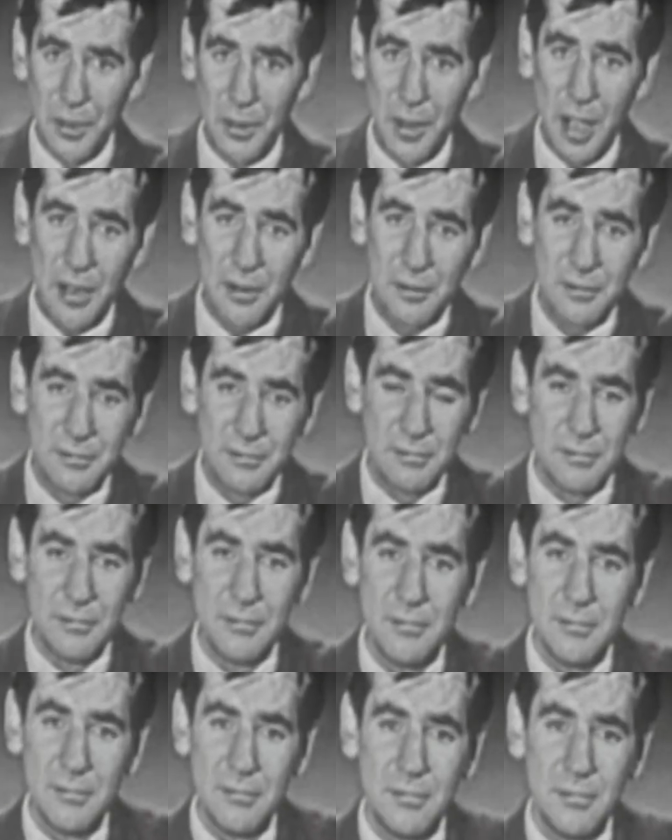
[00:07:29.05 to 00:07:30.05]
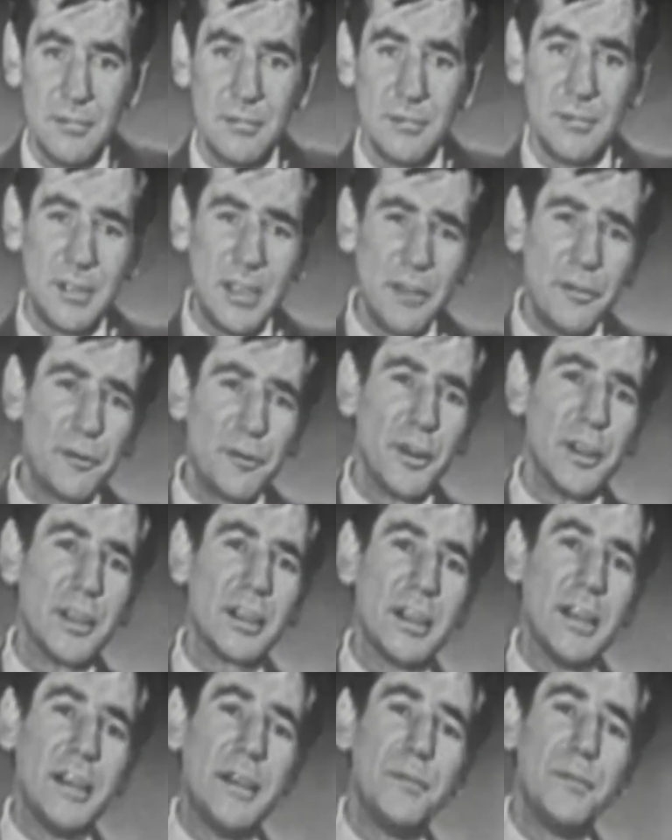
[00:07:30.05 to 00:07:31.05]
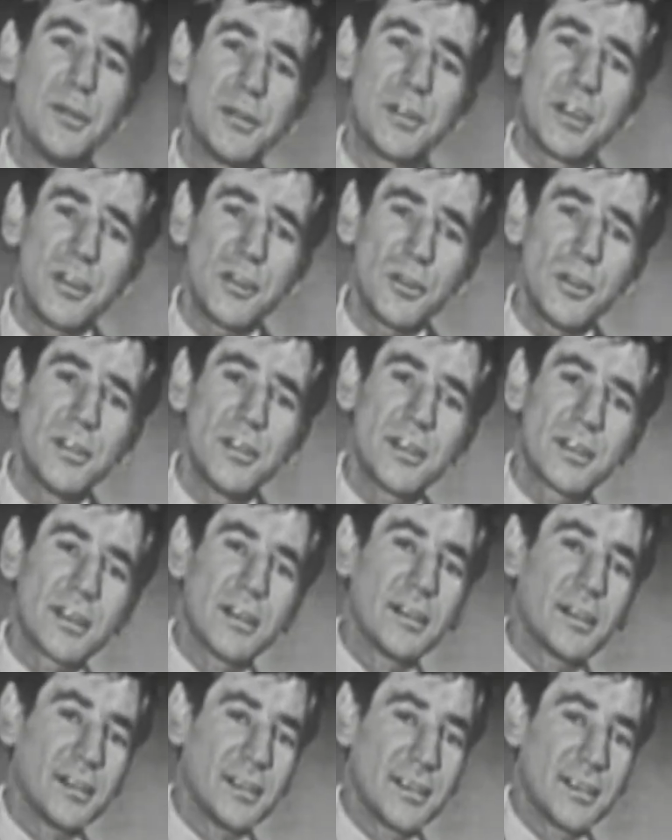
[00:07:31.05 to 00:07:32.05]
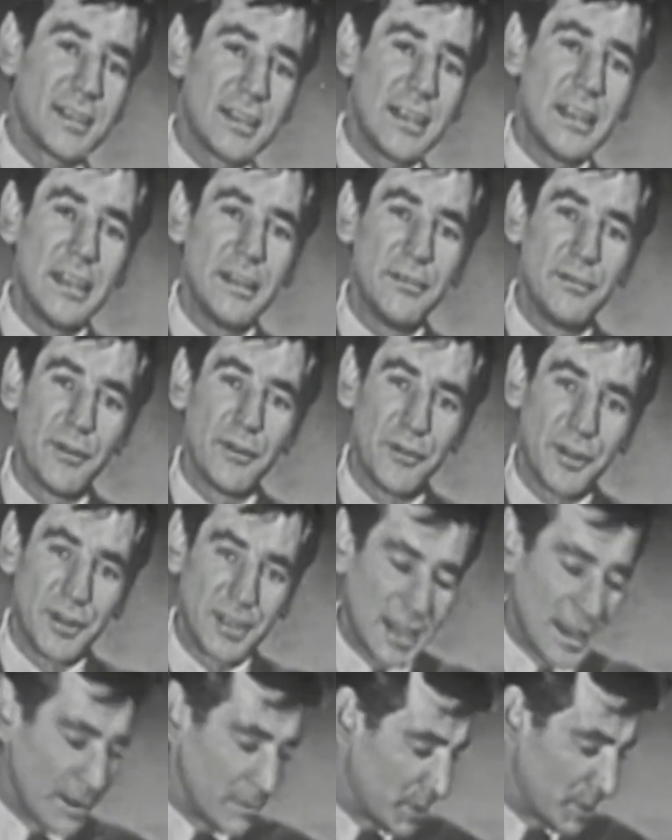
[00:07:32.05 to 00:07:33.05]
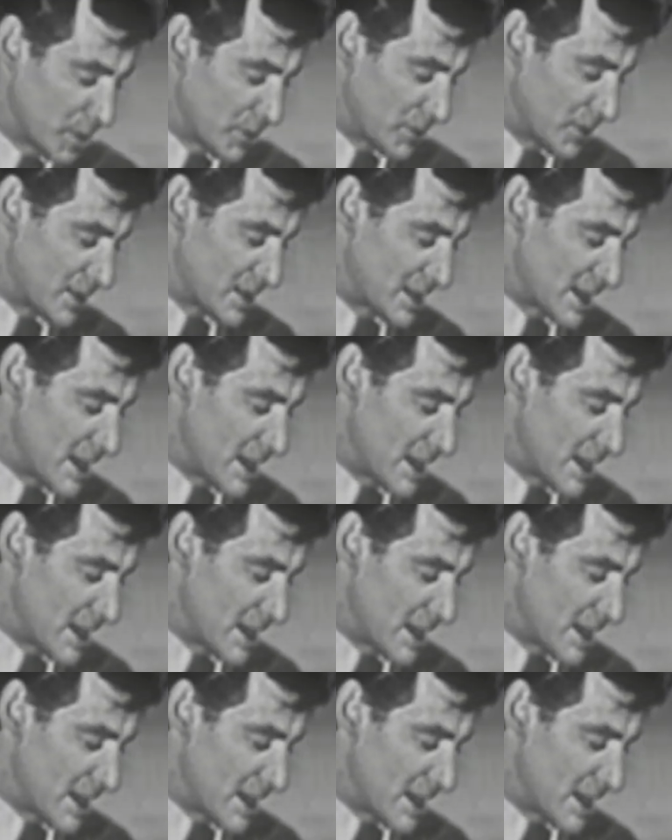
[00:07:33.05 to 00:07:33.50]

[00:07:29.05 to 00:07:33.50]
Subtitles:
you how differently musicians can conceive of the tempo of the